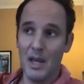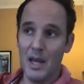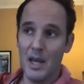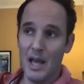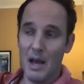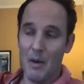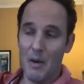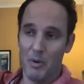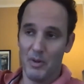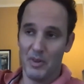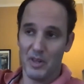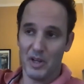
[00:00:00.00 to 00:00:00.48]

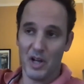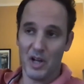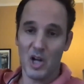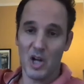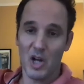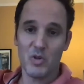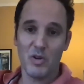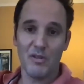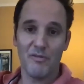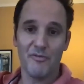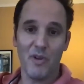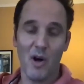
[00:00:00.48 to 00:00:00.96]
When the
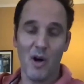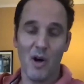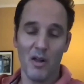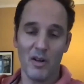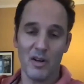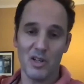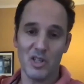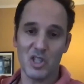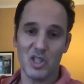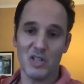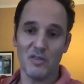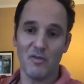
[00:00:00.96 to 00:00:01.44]
country had fallen
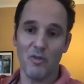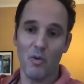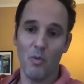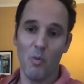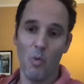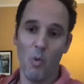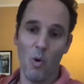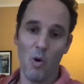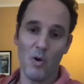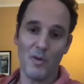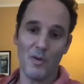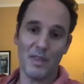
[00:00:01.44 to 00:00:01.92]
into civil
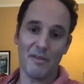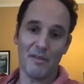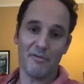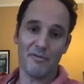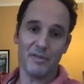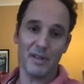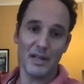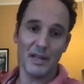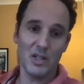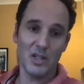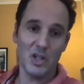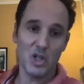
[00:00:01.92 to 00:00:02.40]
war, they
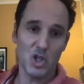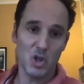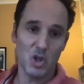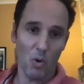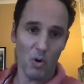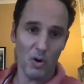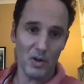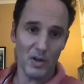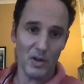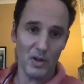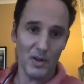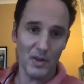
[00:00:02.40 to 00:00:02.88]
fled to
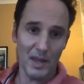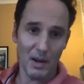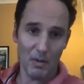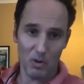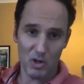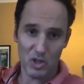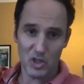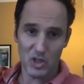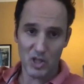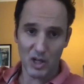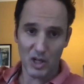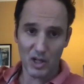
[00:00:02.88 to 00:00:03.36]
Jordan. They were
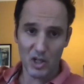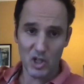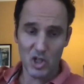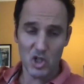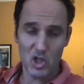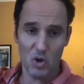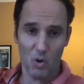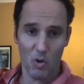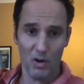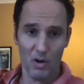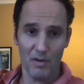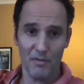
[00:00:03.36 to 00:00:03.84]
stuck in
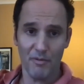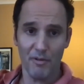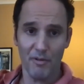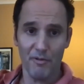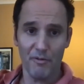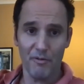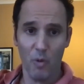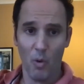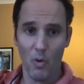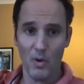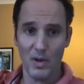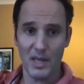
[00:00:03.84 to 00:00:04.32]
Jordan for
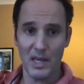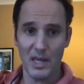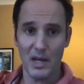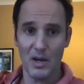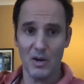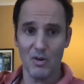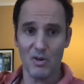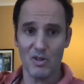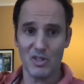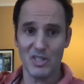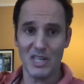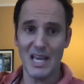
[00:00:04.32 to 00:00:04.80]
four
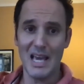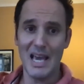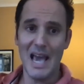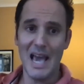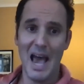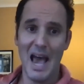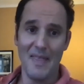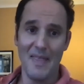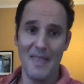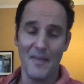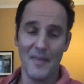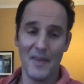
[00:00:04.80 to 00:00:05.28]
years.
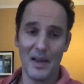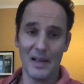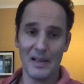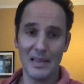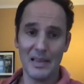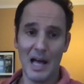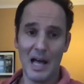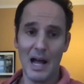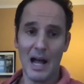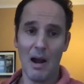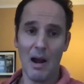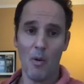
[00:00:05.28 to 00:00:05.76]
And then they
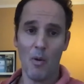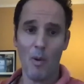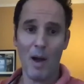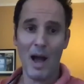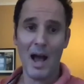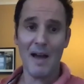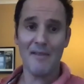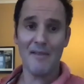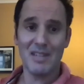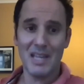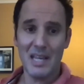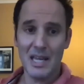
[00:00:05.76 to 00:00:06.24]

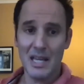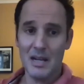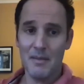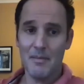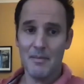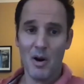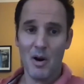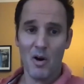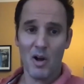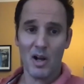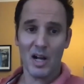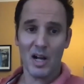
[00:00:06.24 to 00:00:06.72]
arrived in
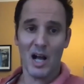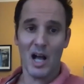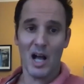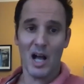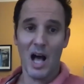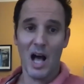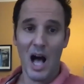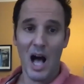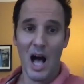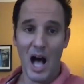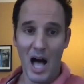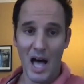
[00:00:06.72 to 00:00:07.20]
America
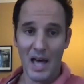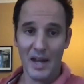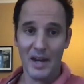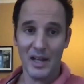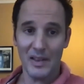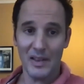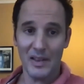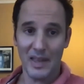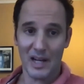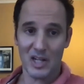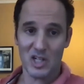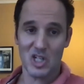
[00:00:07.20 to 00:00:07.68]
on
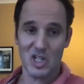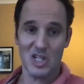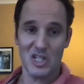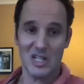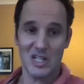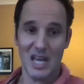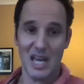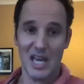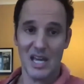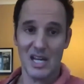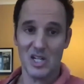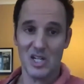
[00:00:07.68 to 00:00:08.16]
election
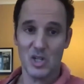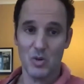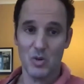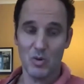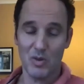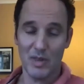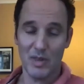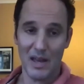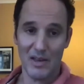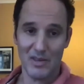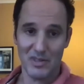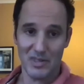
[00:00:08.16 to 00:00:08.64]
day
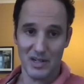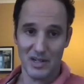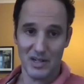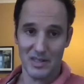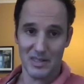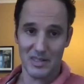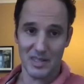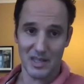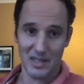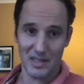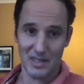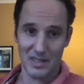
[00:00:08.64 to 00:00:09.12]

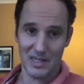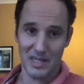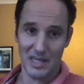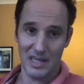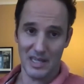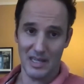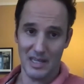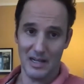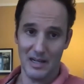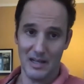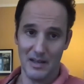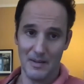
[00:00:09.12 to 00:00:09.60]
2016,